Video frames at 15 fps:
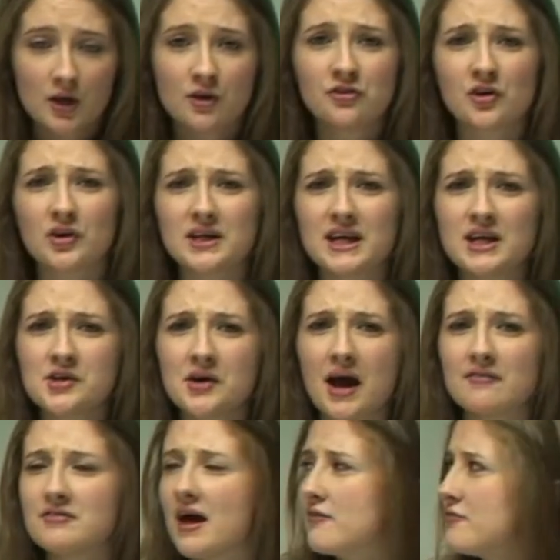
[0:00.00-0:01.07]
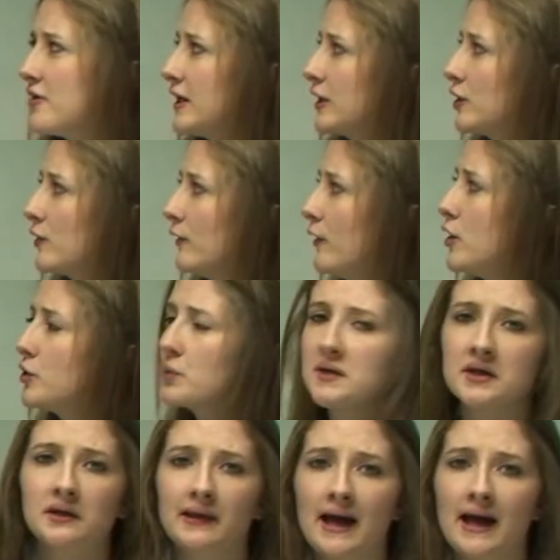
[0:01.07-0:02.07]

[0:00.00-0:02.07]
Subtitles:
So here you have that very colloquial